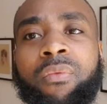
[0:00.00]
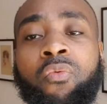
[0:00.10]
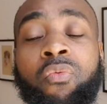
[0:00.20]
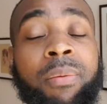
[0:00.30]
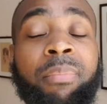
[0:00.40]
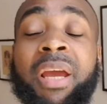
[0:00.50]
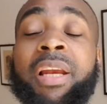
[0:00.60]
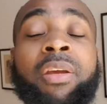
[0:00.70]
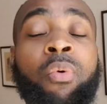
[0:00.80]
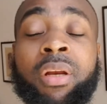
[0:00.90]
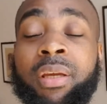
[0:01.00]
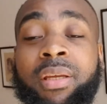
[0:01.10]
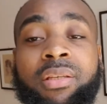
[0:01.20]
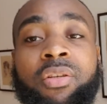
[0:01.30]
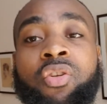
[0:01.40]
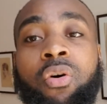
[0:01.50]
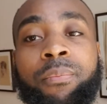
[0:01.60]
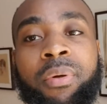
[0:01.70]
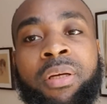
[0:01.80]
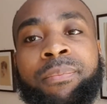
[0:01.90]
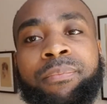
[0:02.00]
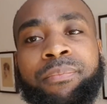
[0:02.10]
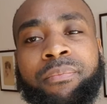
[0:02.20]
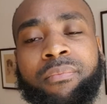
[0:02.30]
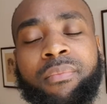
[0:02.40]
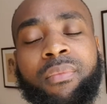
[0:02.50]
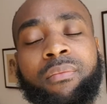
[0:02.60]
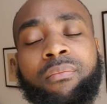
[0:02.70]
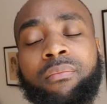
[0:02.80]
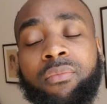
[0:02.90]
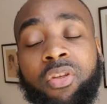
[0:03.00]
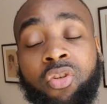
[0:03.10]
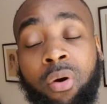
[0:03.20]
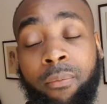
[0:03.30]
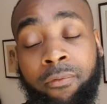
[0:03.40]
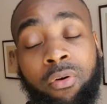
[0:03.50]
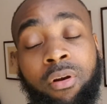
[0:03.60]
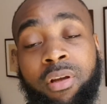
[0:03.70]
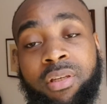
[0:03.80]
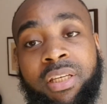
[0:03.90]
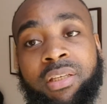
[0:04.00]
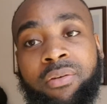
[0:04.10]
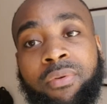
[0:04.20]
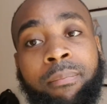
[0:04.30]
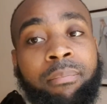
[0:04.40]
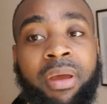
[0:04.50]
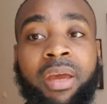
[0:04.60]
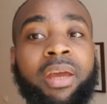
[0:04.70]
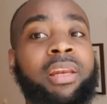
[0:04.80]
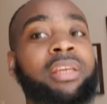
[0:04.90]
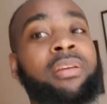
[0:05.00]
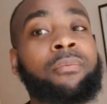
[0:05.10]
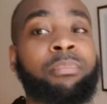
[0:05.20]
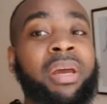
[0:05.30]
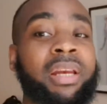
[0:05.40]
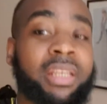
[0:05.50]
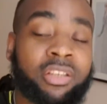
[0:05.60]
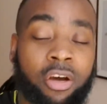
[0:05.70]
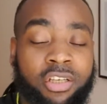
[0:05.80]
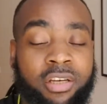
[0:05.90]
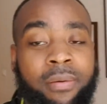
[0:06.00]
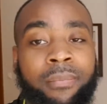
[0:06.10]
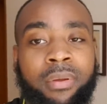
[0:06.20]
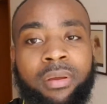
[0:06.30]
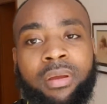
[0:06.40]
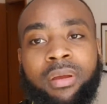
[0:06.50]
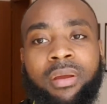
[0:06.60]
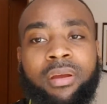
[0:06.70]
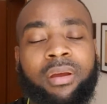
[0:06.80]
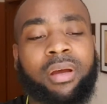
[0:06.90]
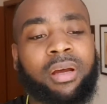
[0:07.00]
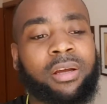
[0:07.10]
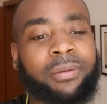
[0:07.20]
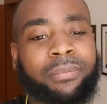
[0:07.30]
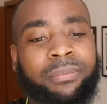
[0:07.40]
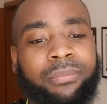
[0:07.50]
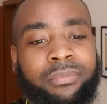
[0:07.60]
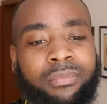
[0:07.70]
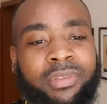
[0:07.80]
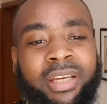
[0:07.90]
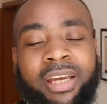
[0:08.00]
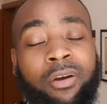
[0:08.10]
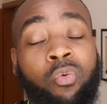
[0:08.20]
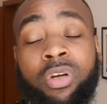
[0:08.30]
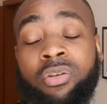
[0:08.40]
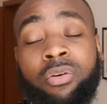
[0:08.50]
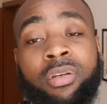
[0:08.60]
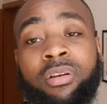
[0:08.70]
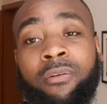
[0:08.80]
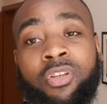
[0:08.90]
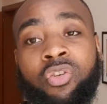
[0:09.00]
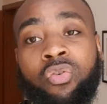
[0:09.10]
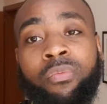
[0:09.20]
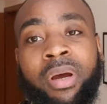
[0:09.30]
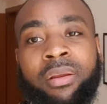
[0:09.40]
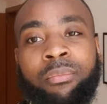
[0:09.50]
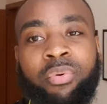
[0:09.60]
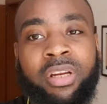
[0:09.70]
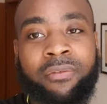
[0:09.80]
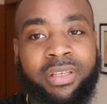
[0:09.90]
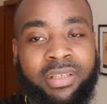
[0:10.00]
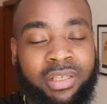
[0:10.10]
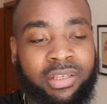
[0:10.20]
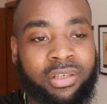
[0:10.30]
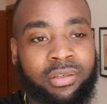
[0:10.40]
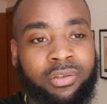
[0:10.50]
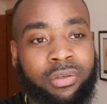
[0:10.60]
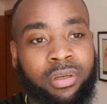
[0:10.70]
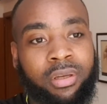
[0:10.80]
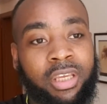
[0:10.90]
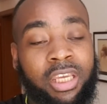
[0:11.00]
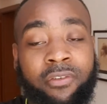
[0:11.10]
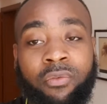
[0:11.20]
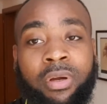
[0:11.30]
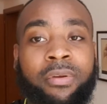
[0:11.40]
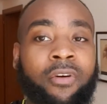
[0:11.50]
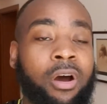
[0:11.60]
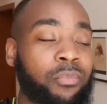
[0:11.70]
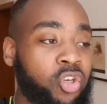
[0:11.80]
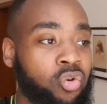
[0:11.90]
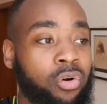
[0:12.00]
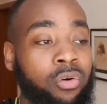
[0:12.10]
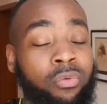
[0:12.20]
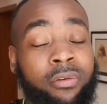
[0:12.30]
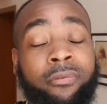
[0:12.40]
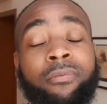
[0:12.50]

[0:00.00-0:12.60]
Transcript: We barely won against the top um, the top four last season. We barely barely touched them. Um, yeah, it wasn't good enough at all, man. In previous seasons, even when we've come short, we've